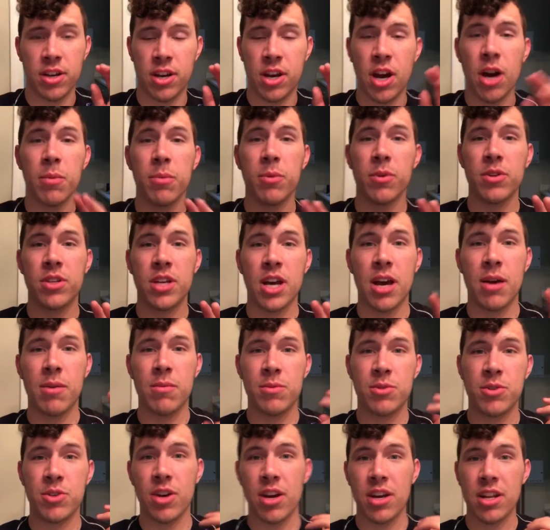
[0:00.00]
a couple of
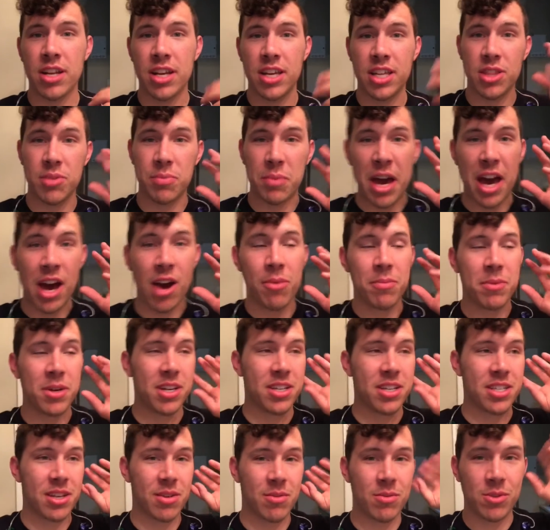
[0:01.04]
times trying to get them out
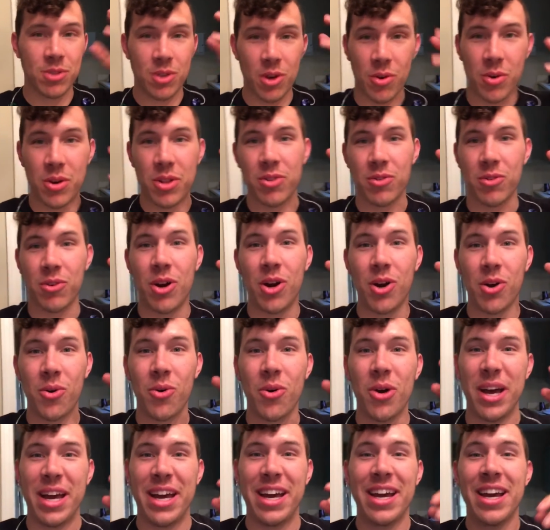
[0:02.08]
because I was going the wrong
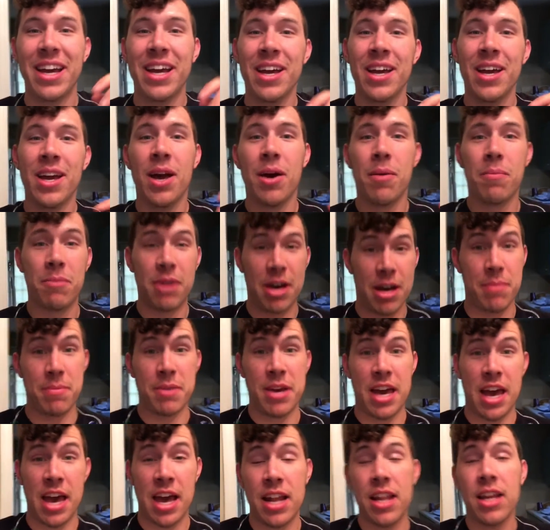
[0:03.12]
way. My
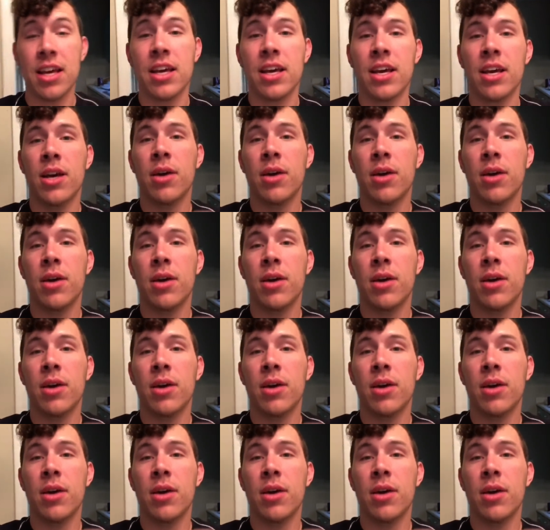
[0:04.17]
bad.